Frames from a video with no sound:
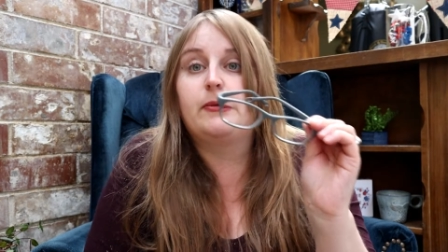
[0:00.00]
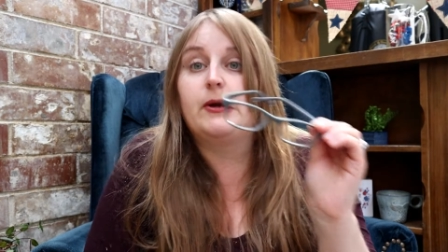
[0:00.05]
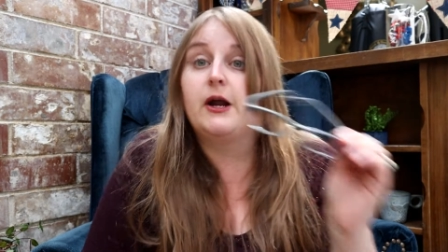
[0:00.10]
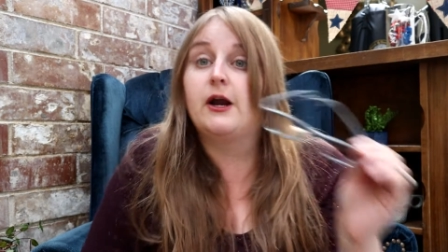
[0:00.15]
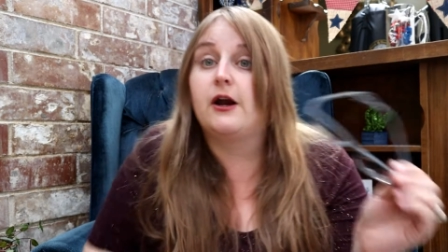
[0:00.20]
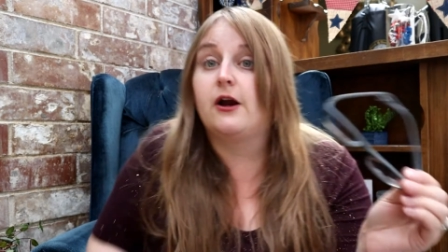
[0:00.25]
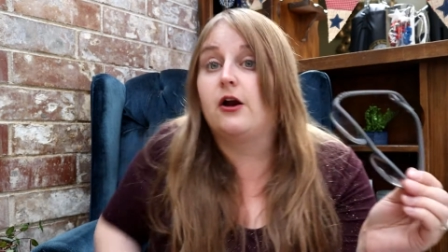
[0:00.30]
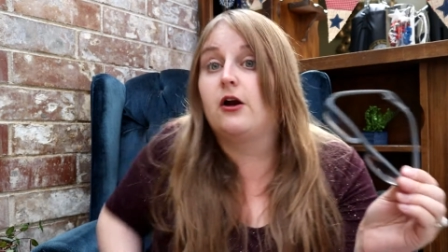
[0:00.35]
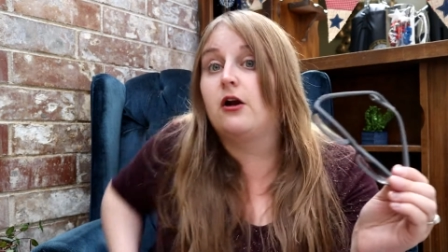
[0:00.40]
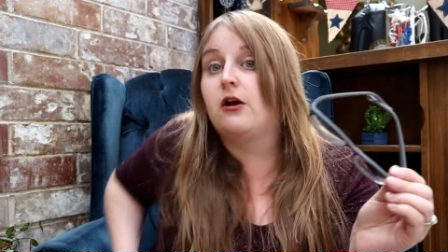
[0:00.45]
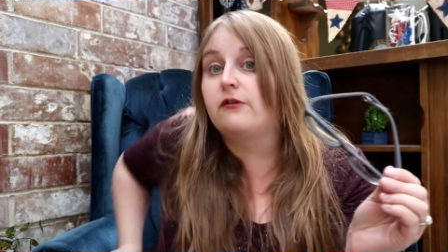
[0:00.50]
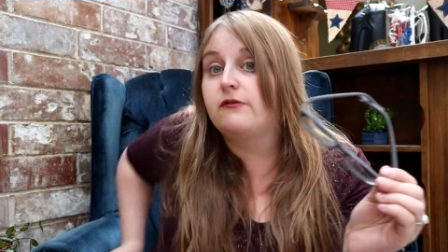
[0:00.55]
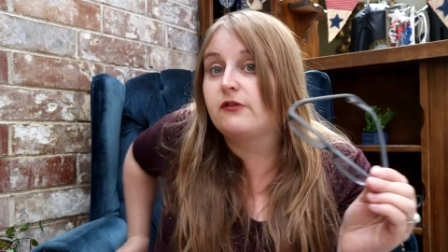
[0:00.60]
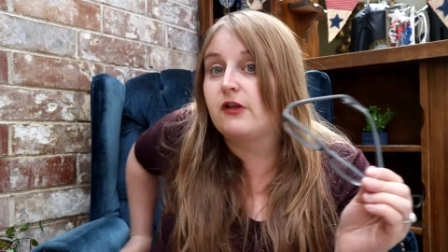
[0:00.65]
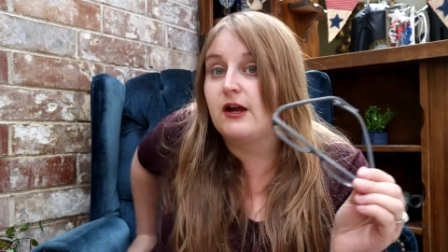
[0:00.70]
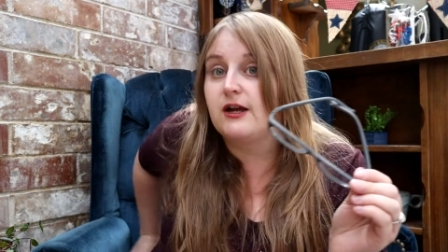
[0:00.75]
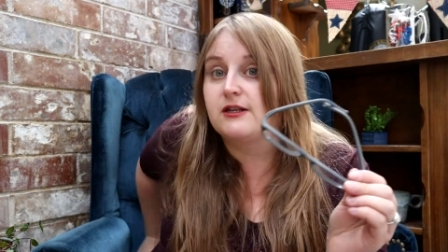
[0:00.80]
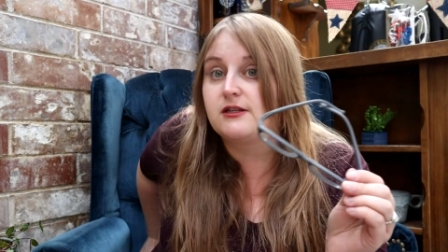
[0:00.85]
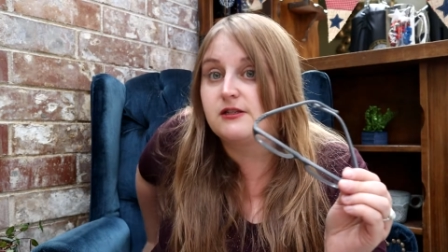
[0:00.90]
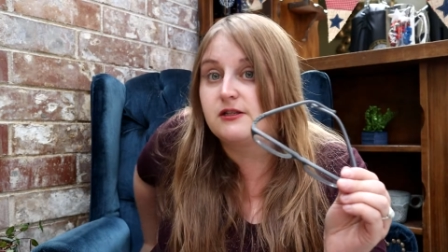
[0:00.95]
pair of
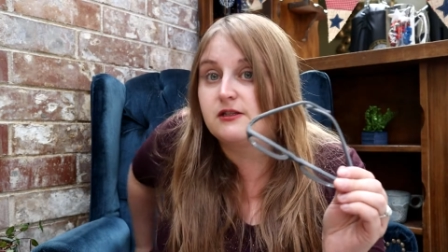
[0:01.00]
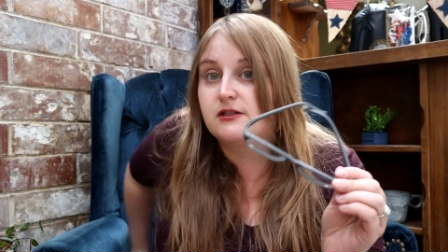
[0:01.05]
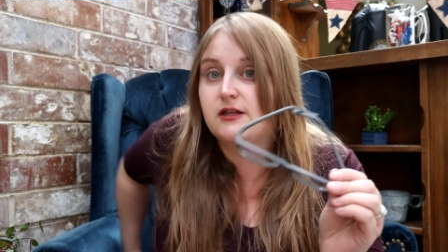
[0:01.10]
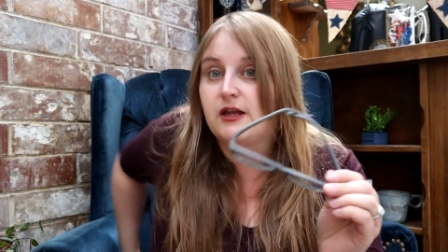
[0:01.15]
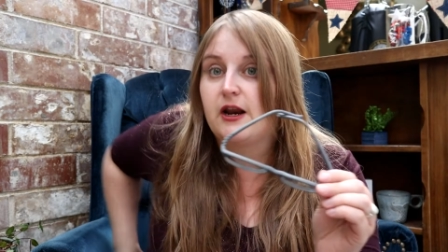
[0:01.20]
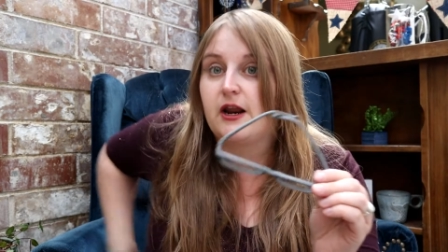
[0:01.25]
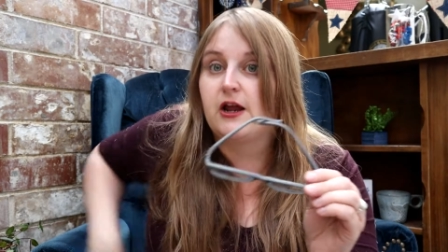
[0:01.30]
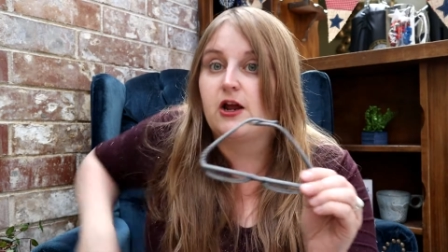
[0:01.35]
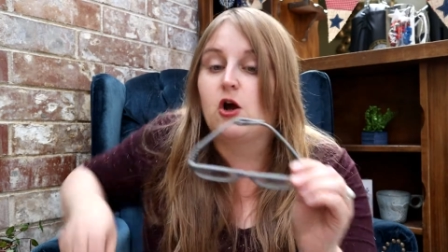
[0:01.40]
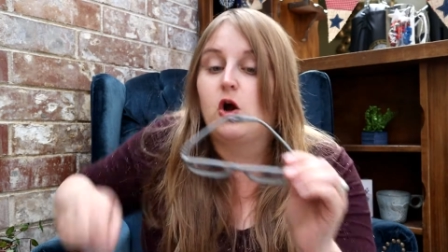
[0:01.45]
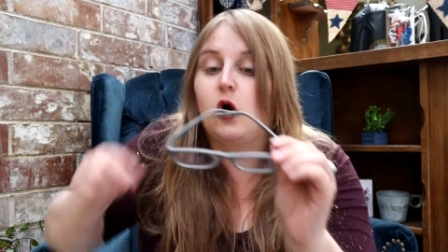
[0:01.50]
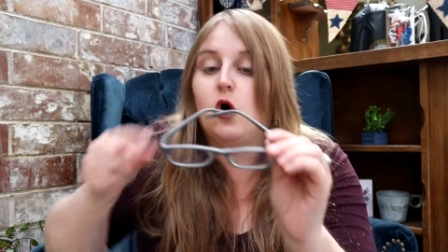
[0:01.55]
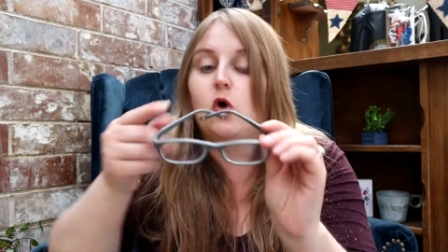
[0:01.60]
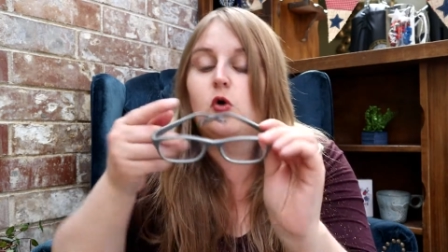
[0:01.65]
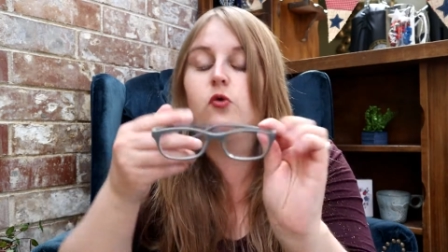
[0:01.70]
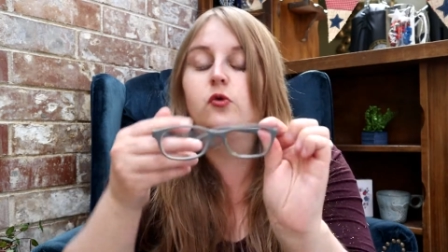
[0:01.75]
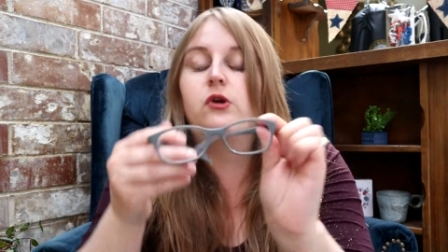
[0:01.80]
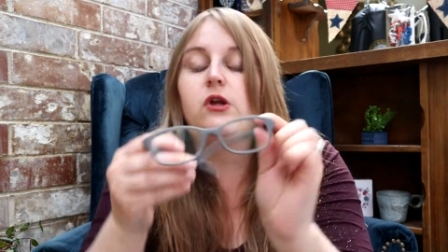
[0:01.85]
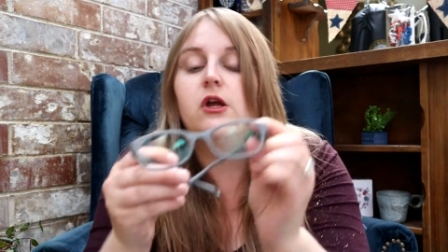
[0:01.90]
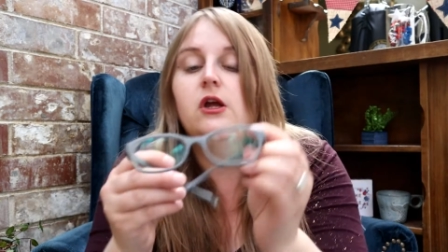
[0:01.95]
glasses that I
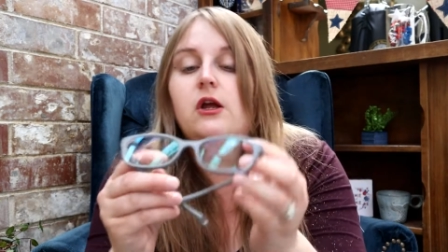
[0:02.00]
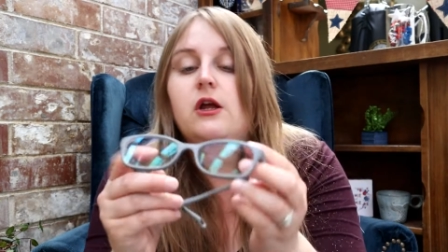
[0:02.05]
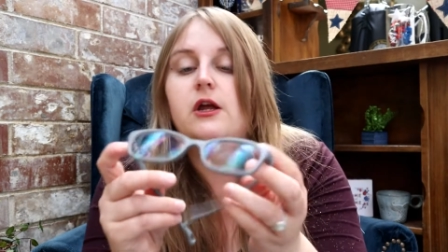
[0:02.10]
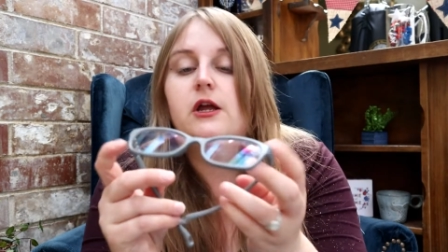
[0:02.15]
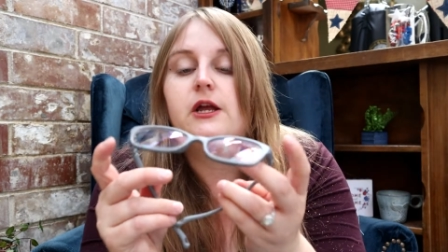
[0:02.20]
own.